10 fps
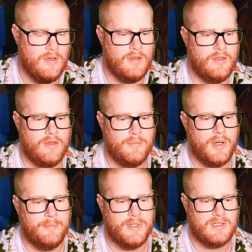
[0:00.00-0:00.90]
The
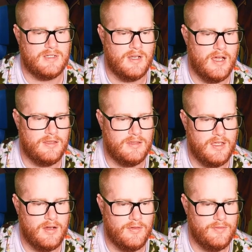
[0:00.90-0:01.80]
bump is not
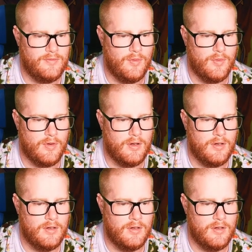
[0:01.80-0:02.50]
there for...